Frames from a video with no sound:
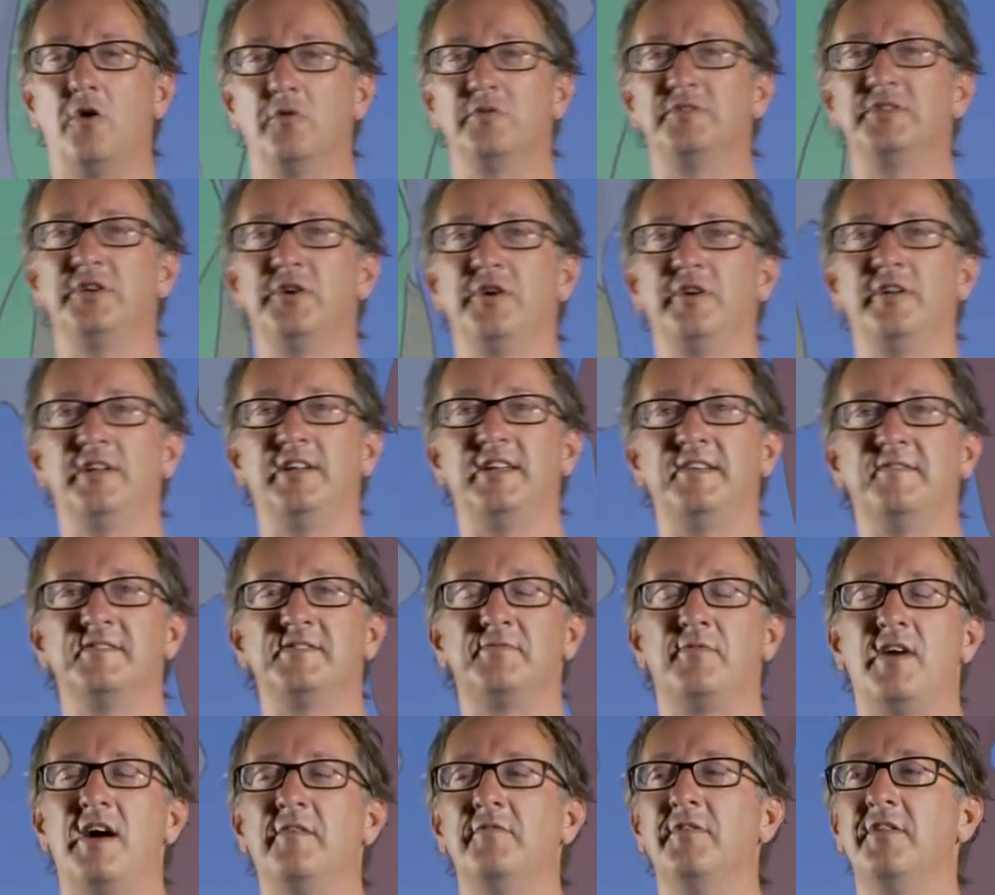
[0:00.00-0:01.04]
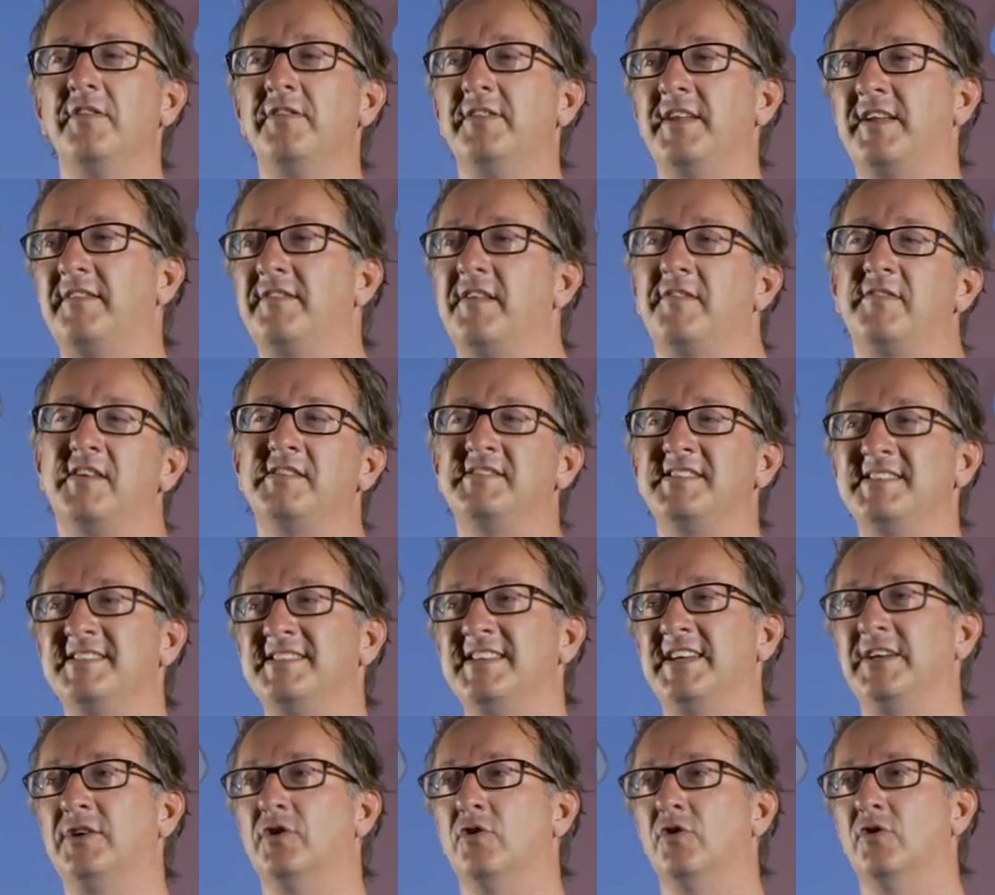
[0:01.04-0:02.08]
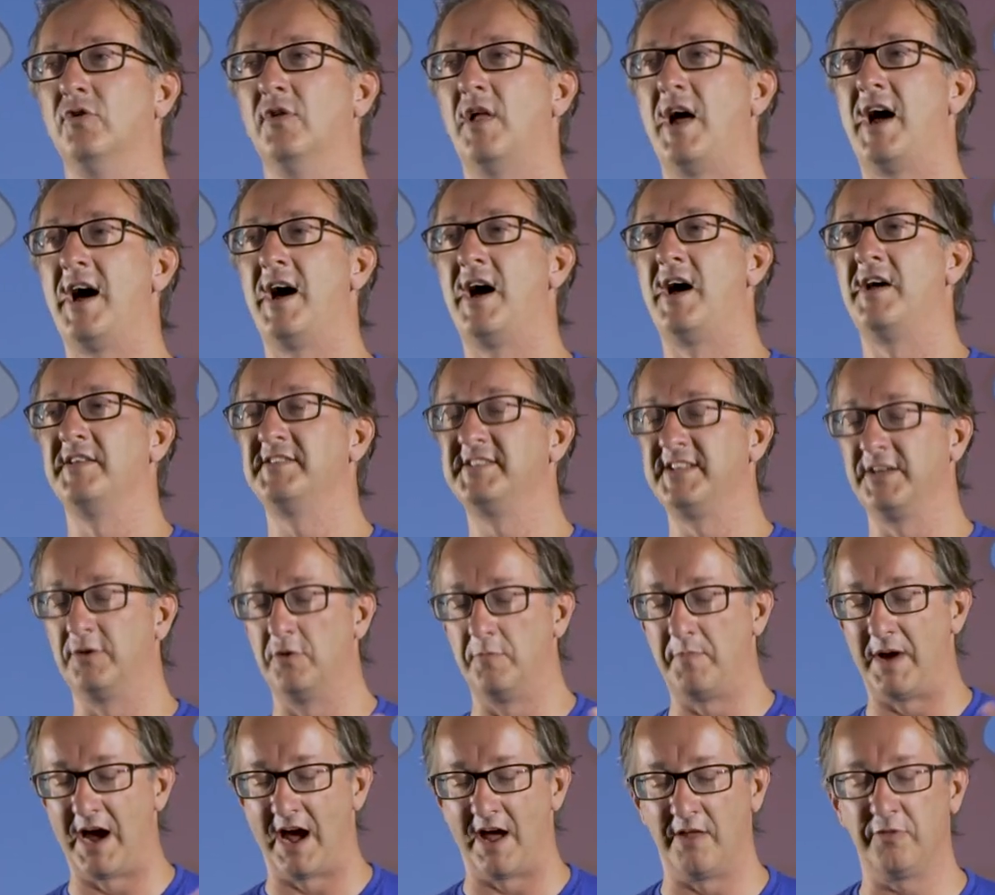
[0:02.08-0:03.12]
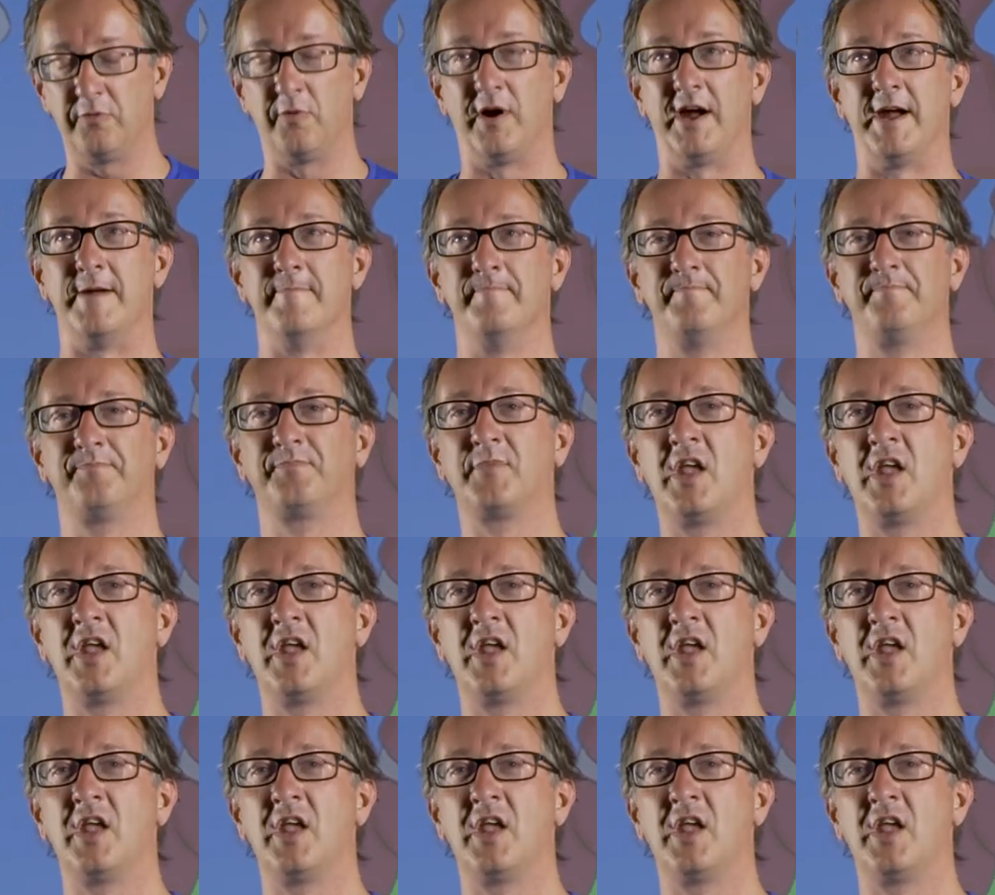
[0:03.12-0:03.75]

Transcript: alternatives rather than think that there's a single, uh, single pathway.